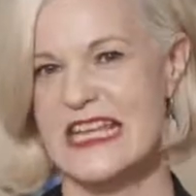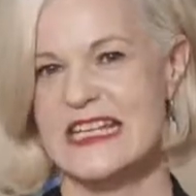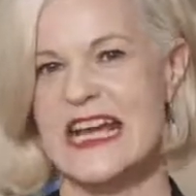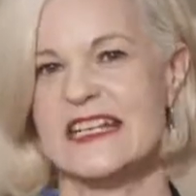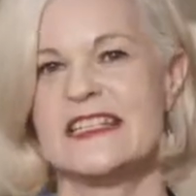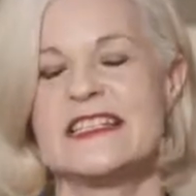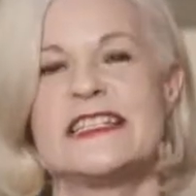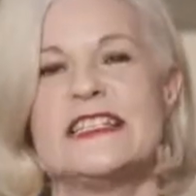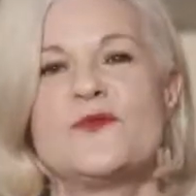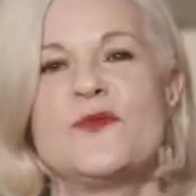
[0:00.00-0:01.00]
Now
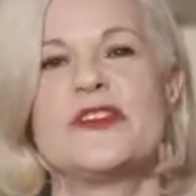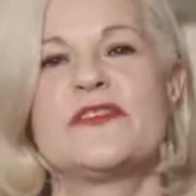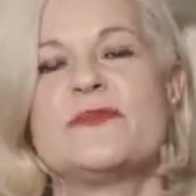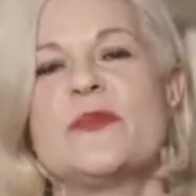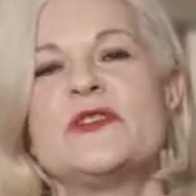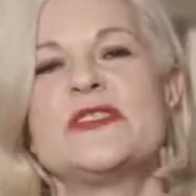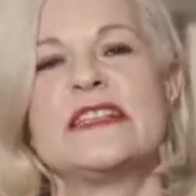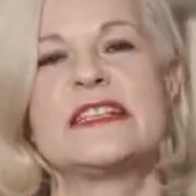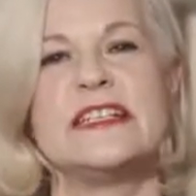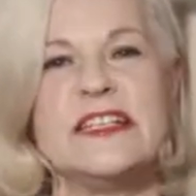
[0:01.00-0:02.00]
considered one of the most
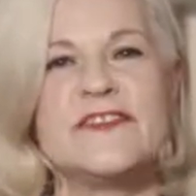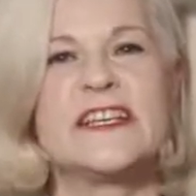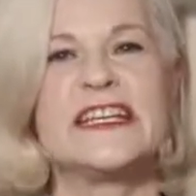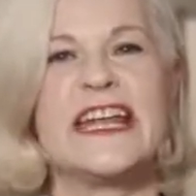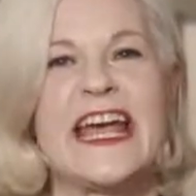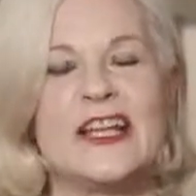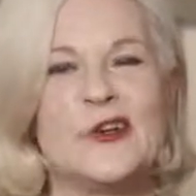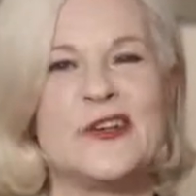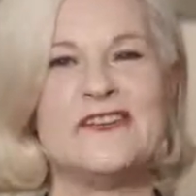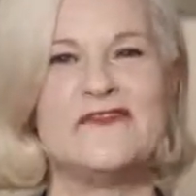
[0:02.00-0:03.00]
significant
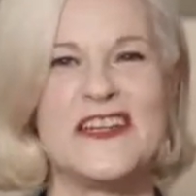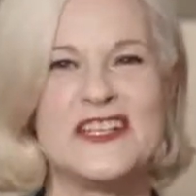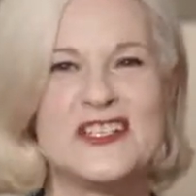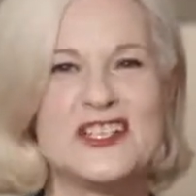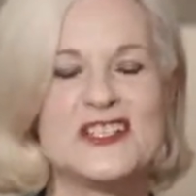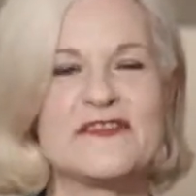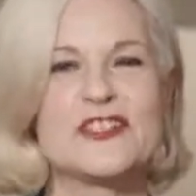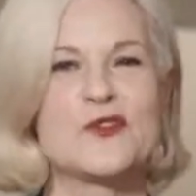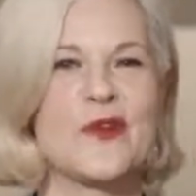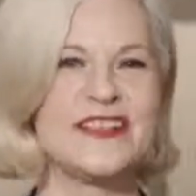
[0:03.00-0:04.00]
alloy inventions of the
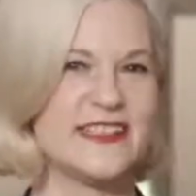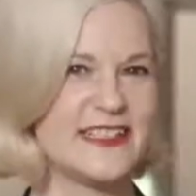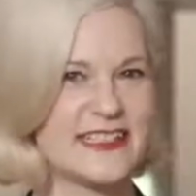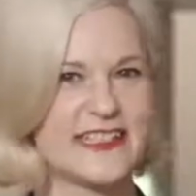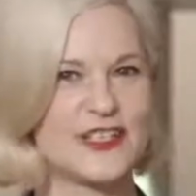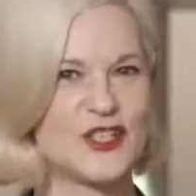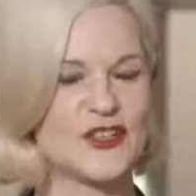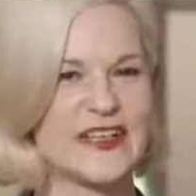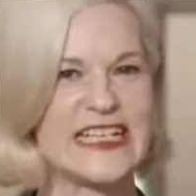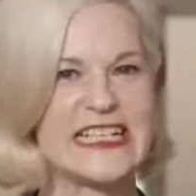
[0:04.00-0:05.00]
20th
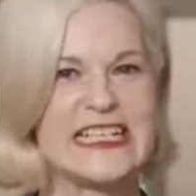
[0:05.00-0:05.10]
century,